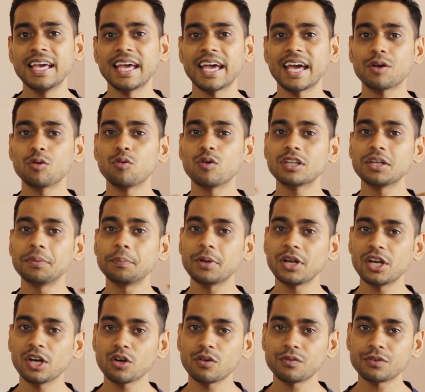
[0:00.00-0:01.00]
And over the
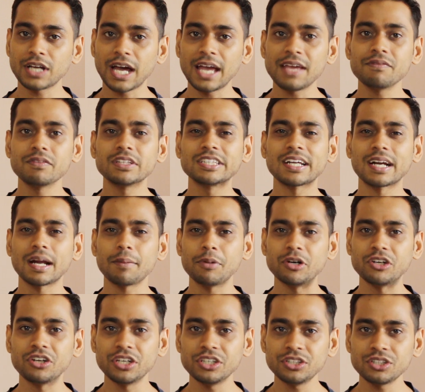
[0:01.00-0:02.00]
period of time, with
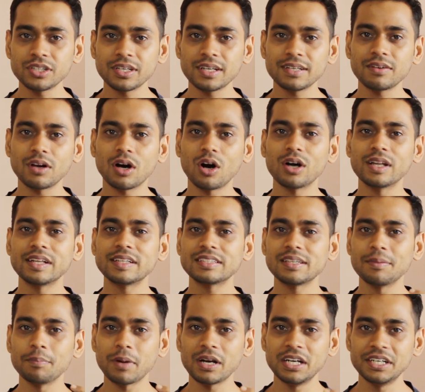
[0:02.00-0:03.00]
repetition and
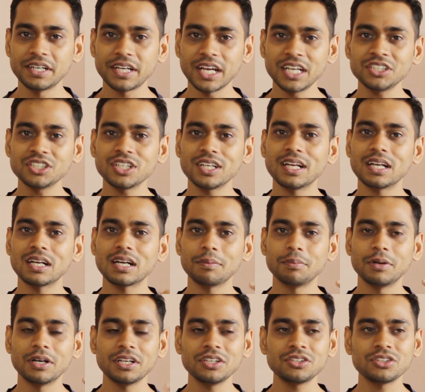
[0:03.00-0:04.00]
simple intention and
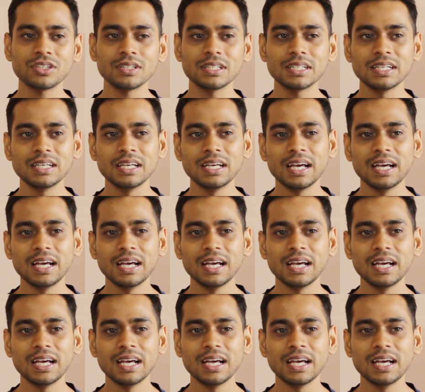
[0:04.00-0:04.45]
repetition,